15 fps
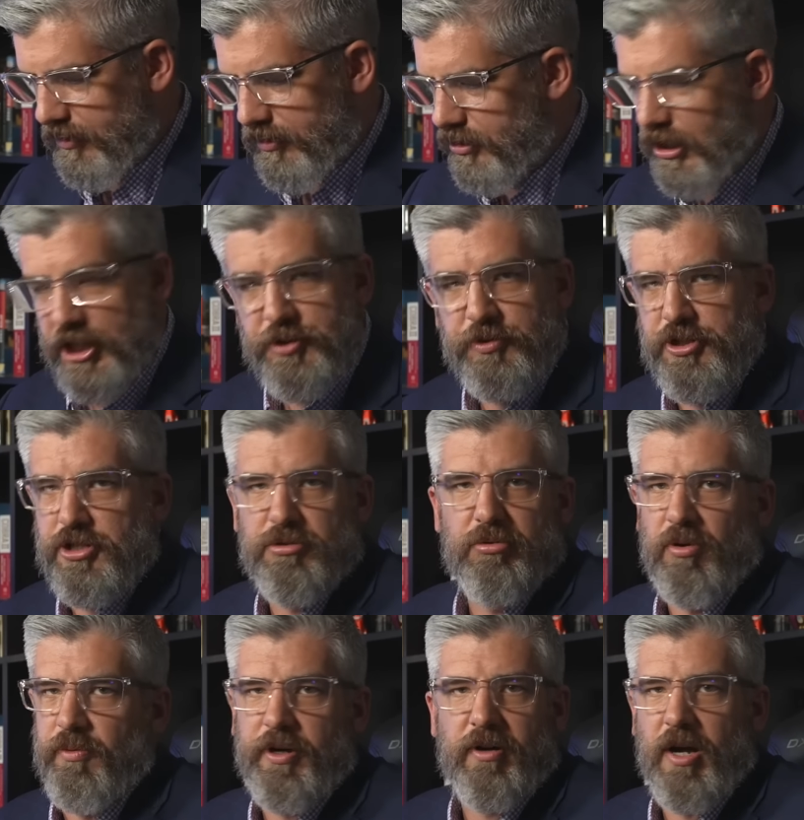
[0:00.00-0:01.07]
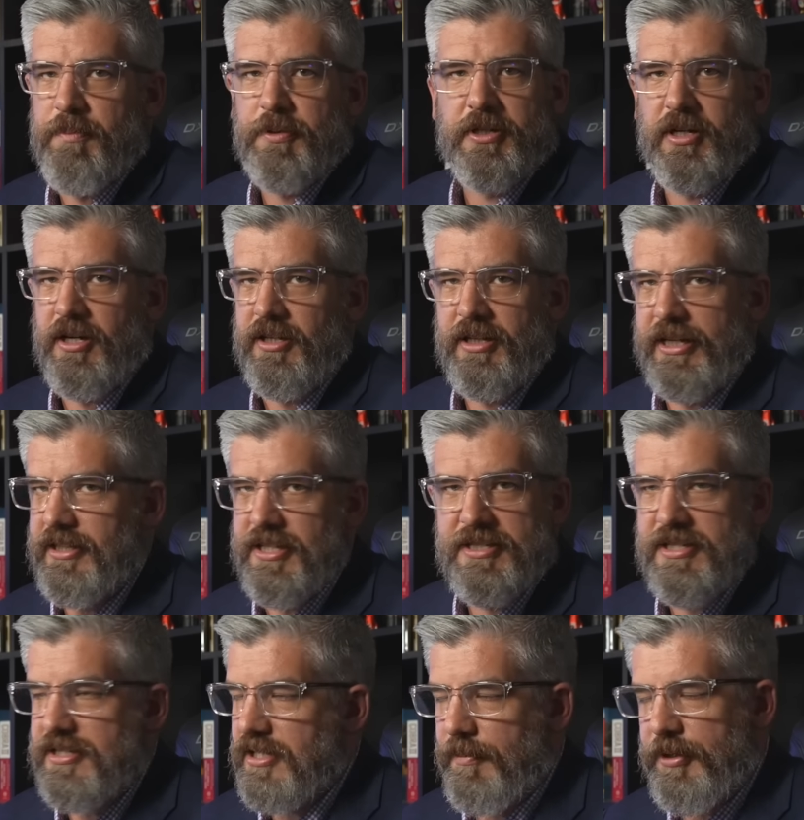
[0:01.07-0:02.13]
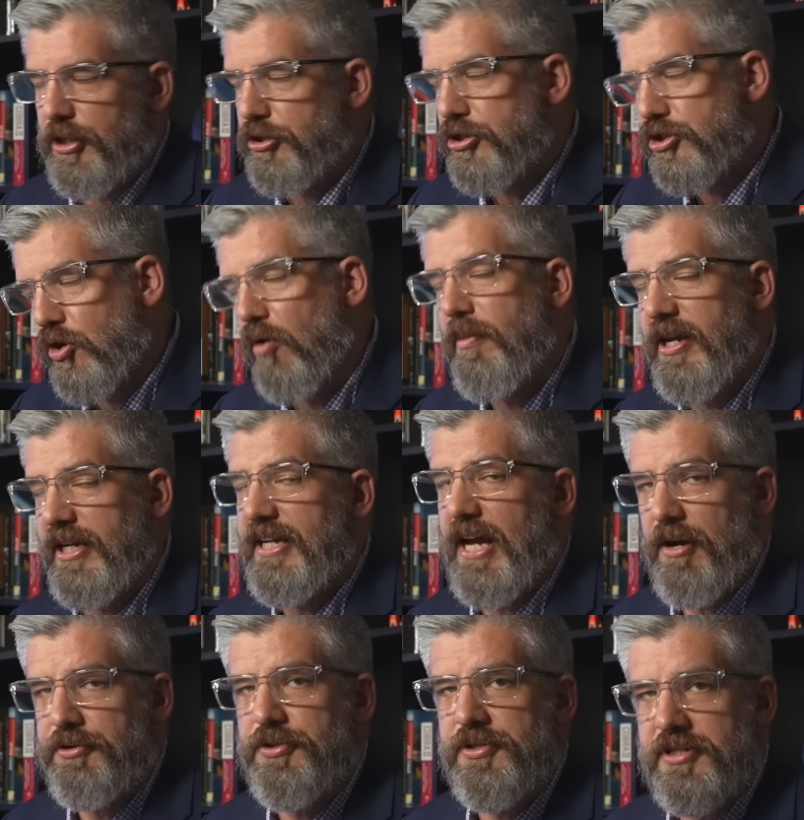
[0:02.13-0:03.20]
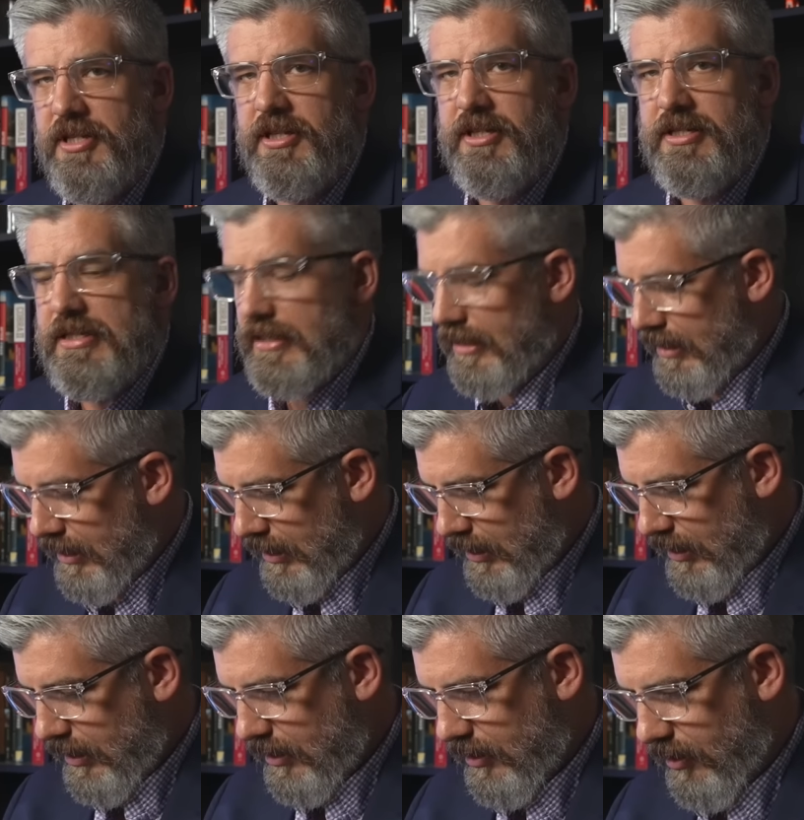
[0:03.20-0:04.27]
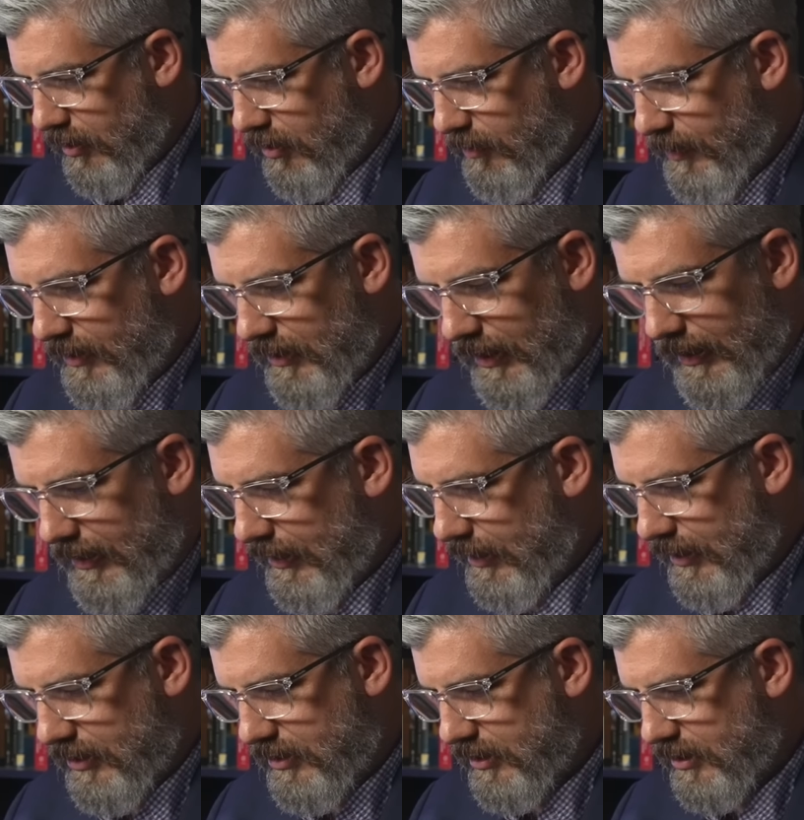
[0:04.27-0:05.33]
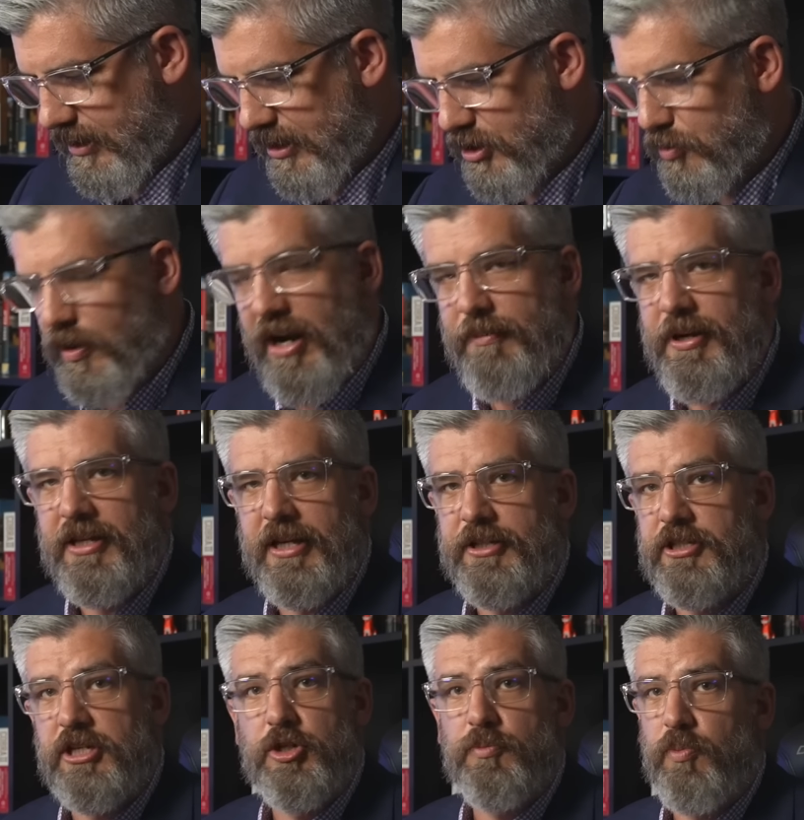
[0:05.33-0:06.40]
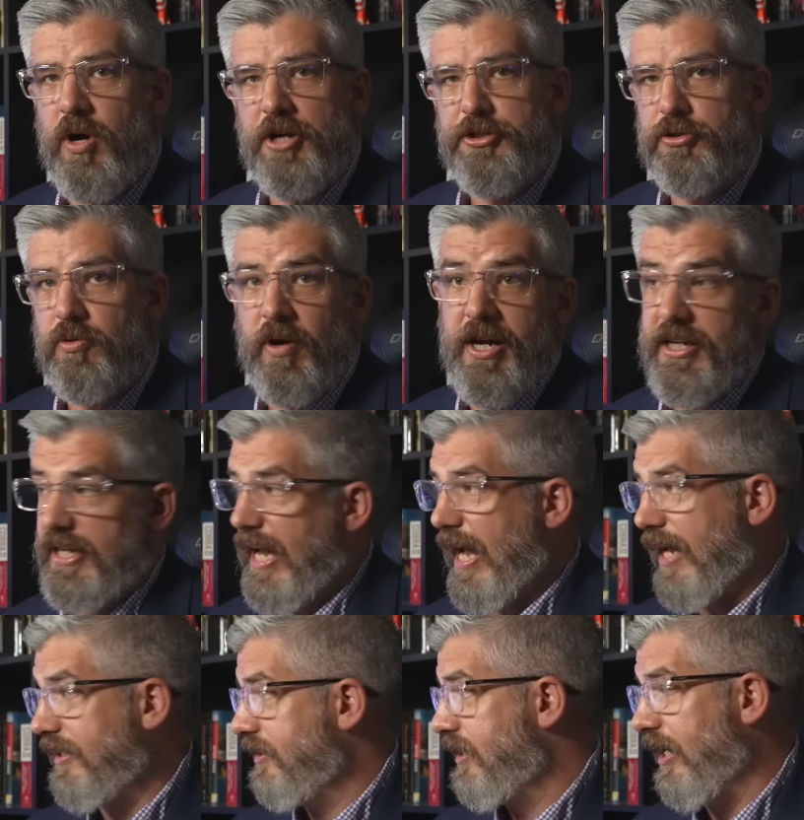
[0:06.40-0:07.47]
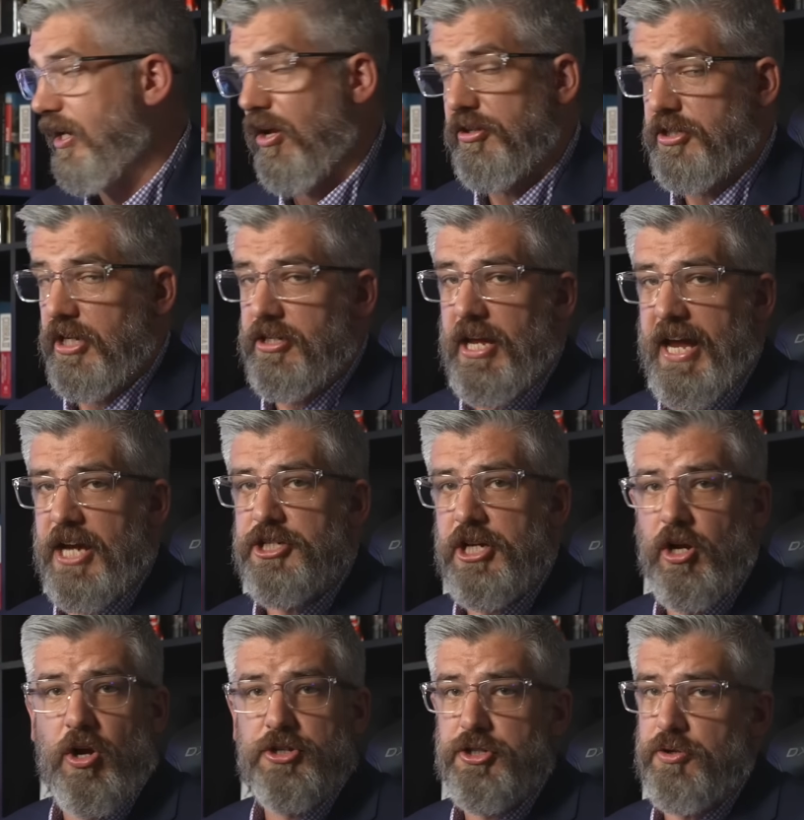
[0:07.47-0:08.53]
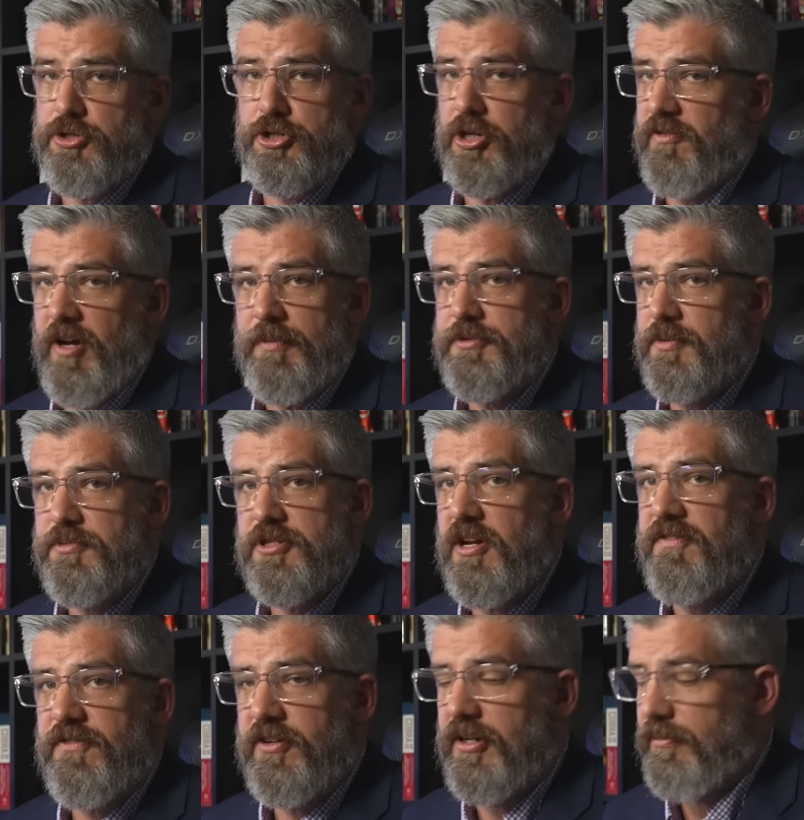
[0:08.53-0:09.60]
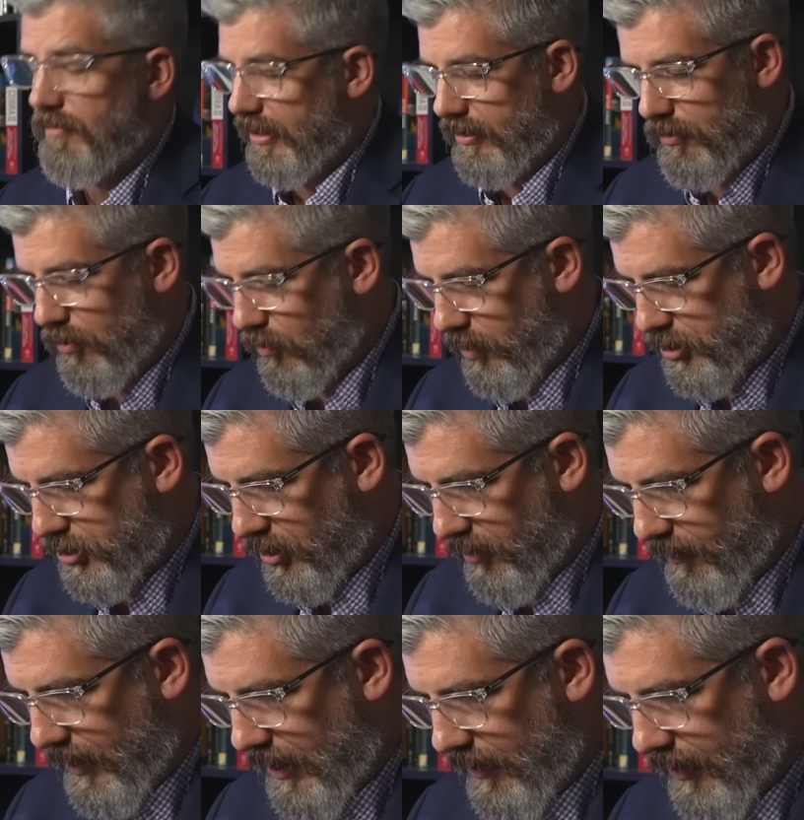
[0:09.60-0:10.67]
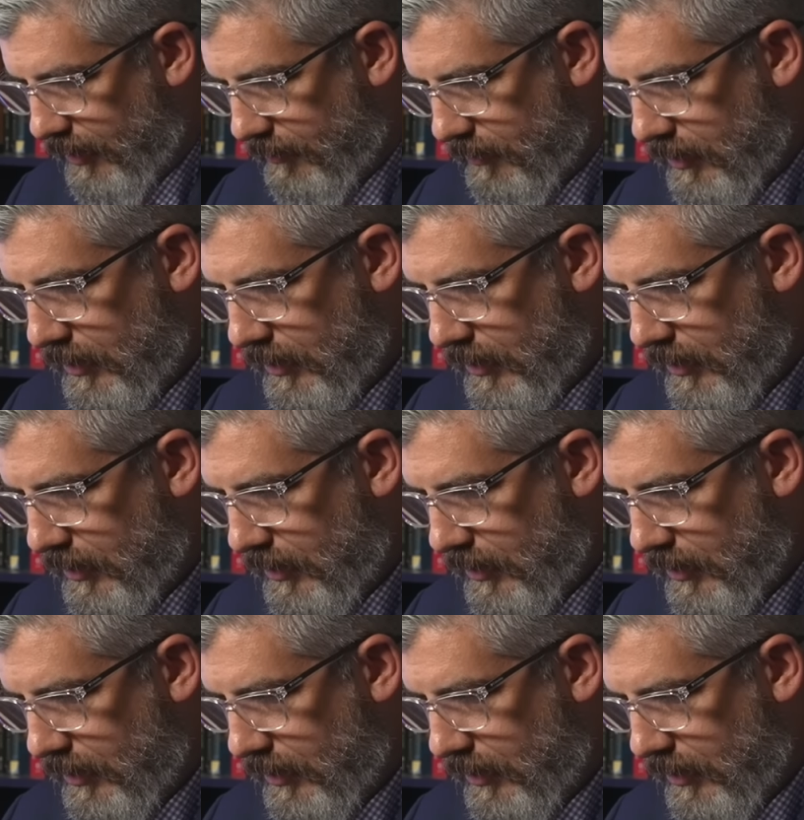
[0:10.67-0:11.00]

Joshua just threw a rear uppercut. There's so many counters to this. You know what I mean? This is what I mean. Did Dubois do great? Yeah. Did AJ also serve up some stuff for him? No question about it.